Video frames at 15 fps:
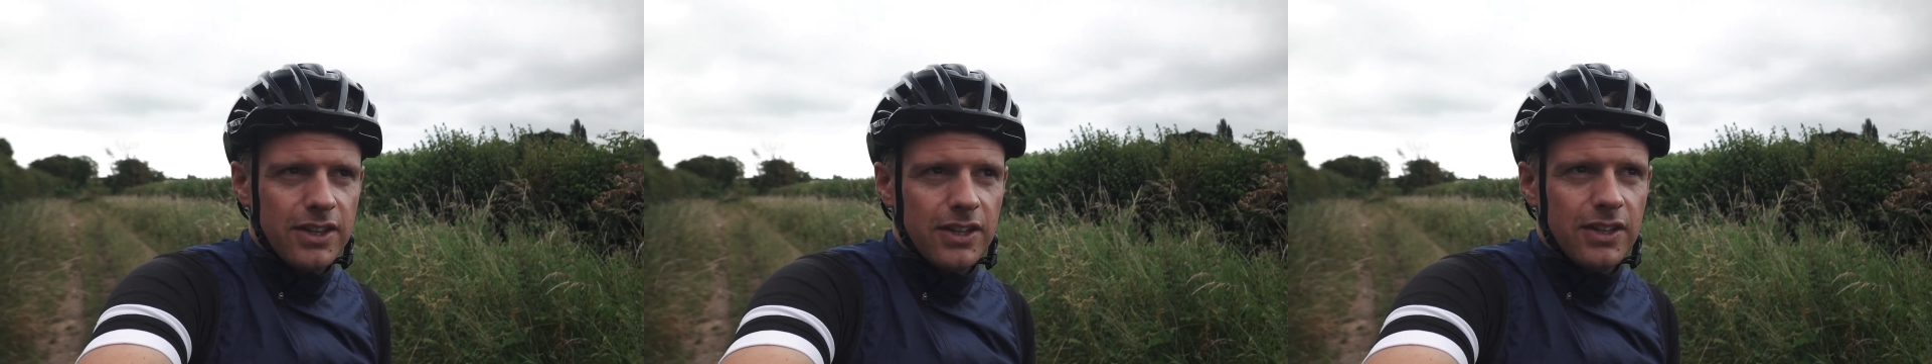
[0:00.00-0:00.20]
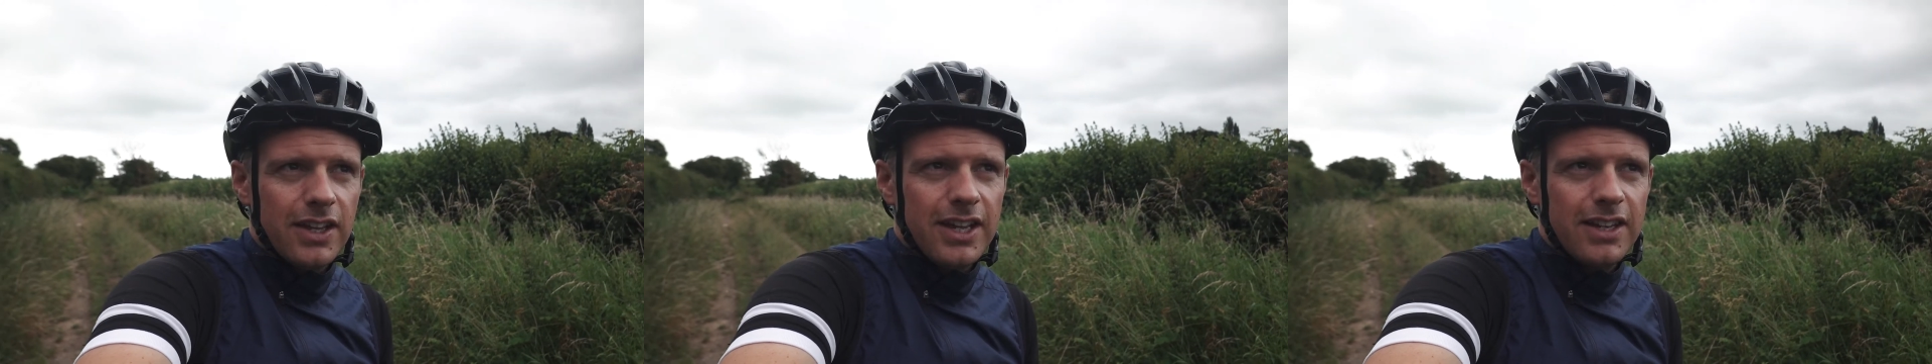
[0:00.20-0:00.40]

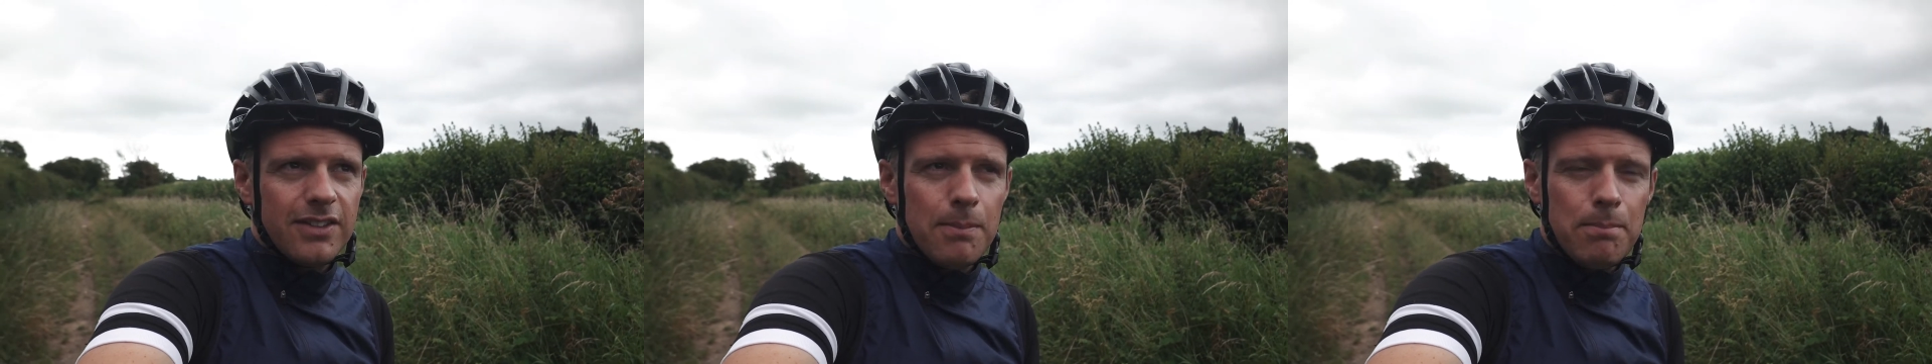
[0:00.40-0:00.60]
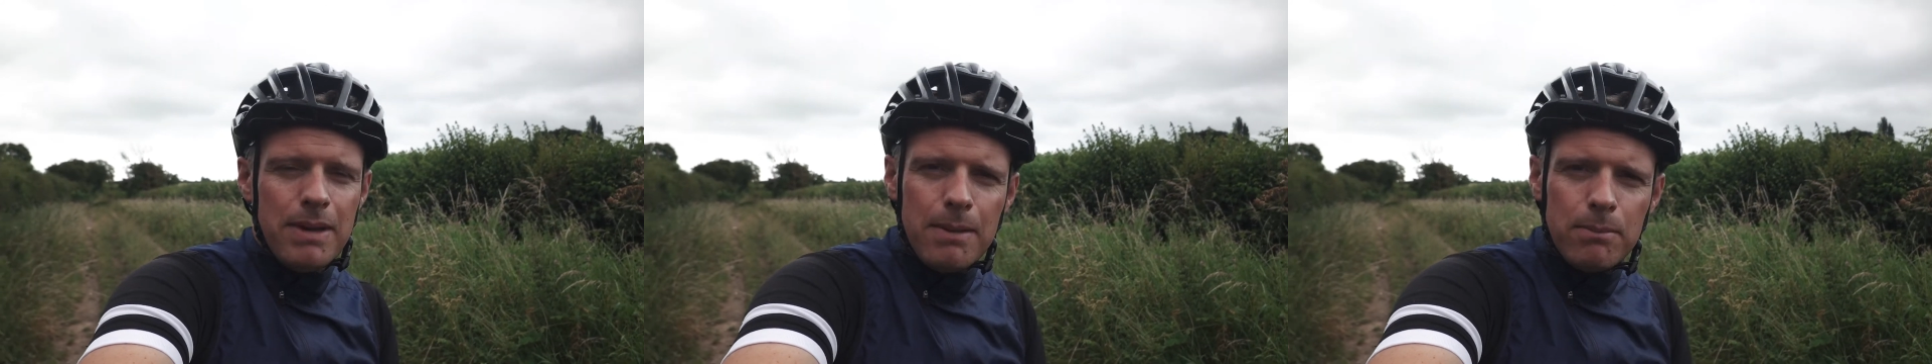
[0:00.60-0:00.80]
that is
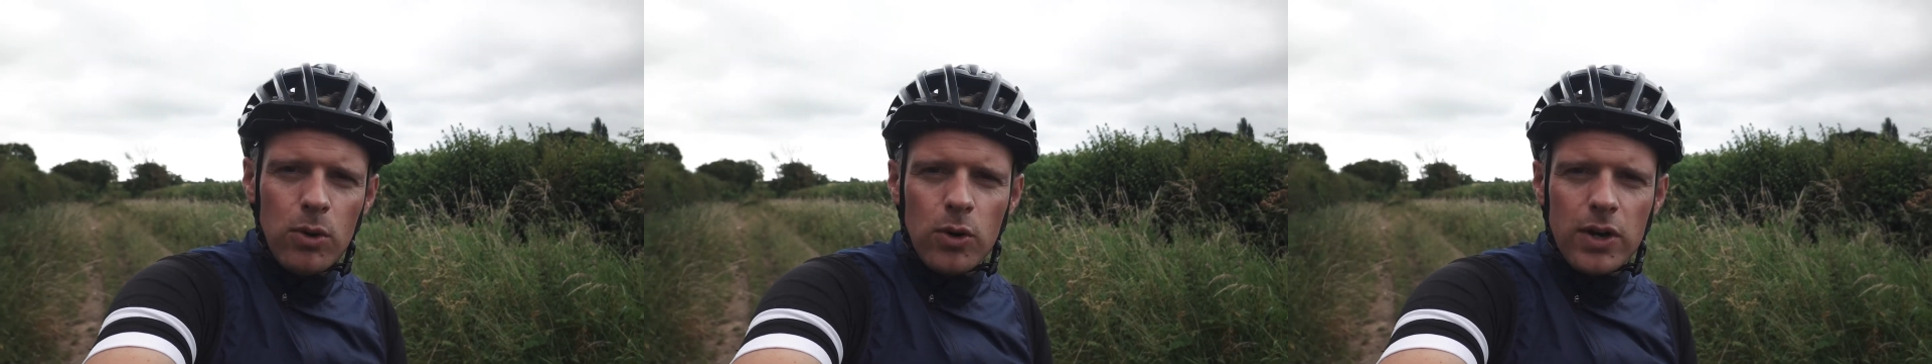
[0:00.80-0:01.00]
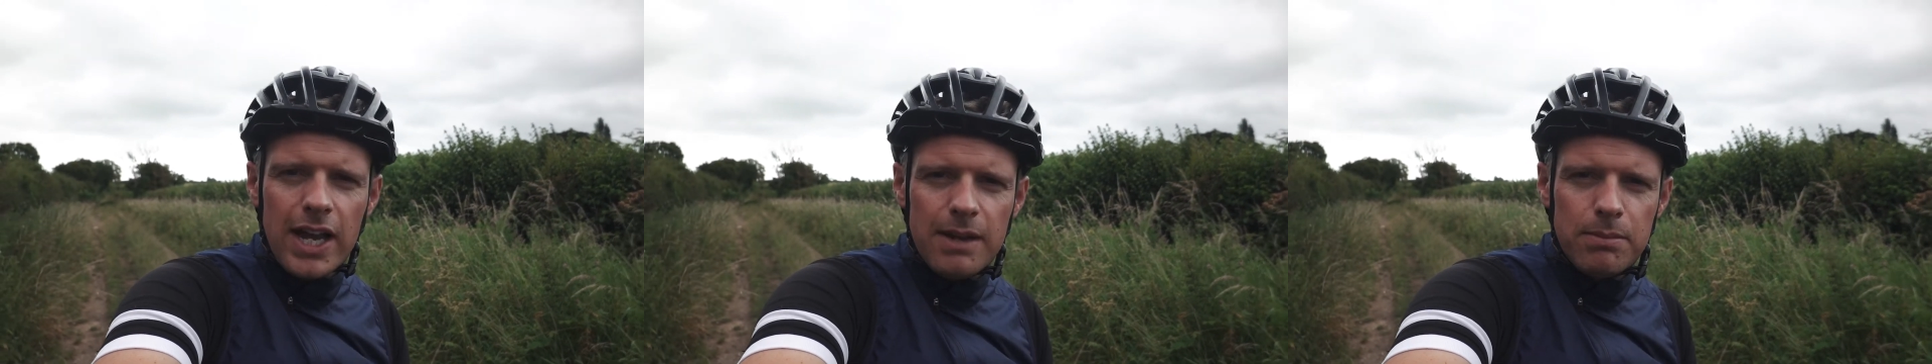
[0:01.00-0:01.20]
a bit
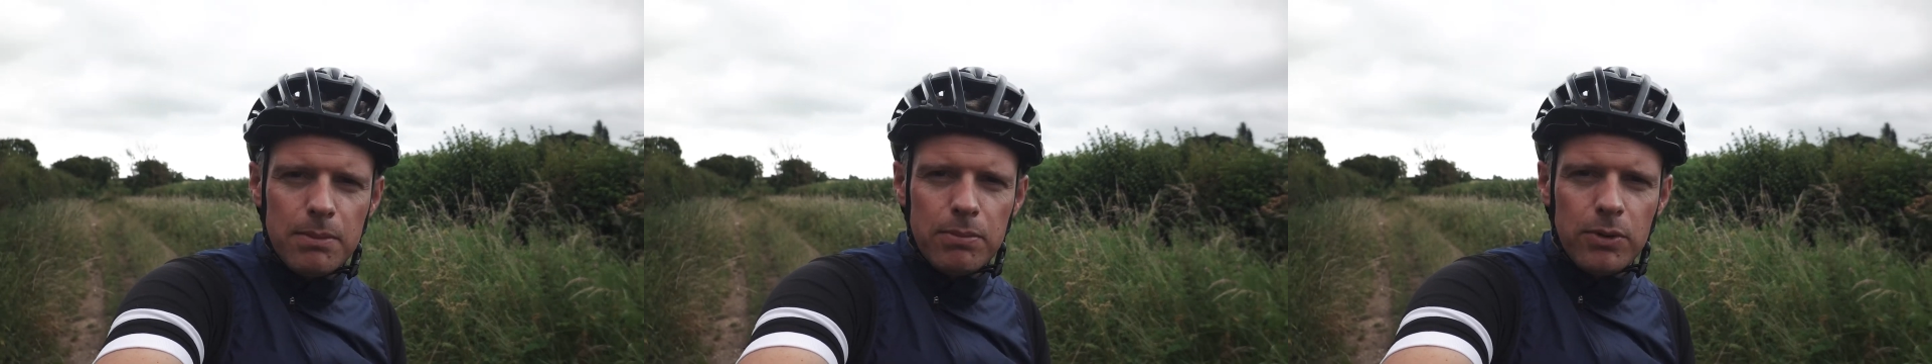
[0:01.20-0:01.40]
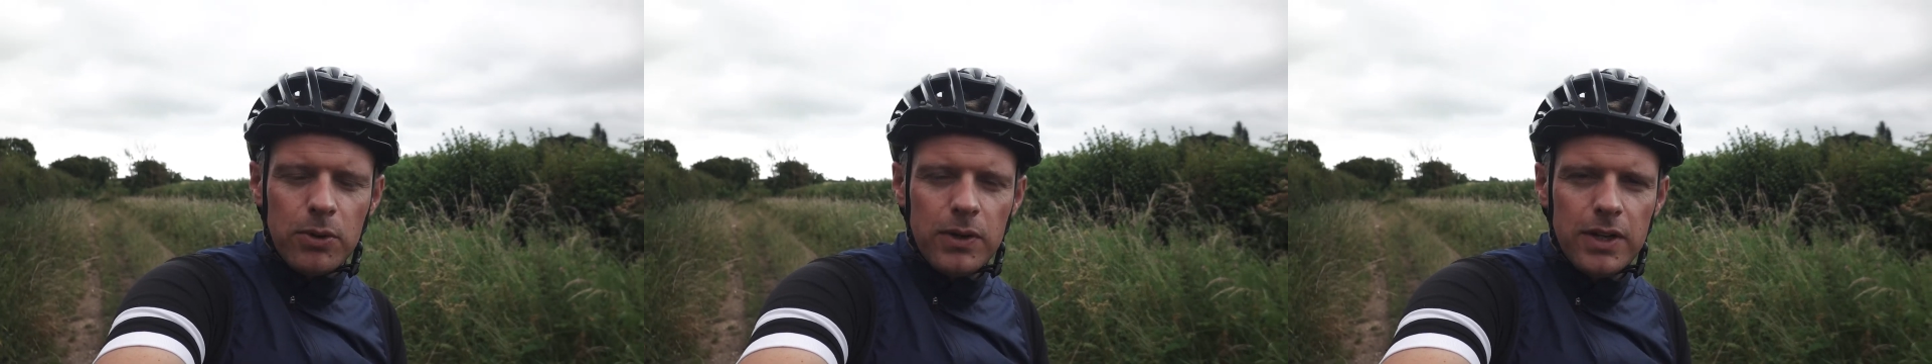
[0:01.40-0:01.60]
more
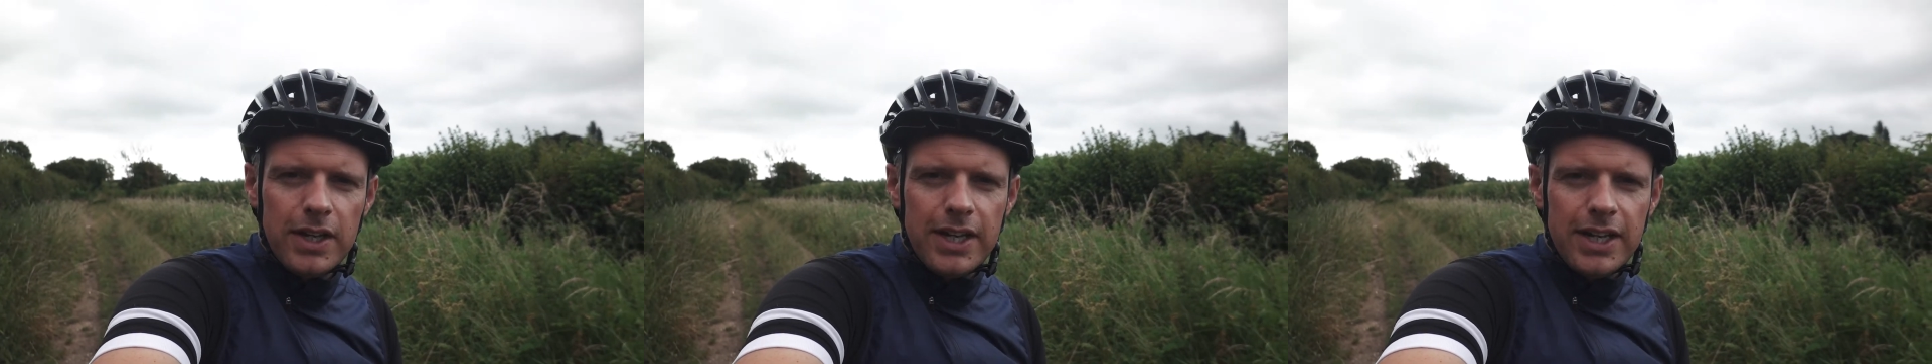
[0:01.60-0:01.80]
capable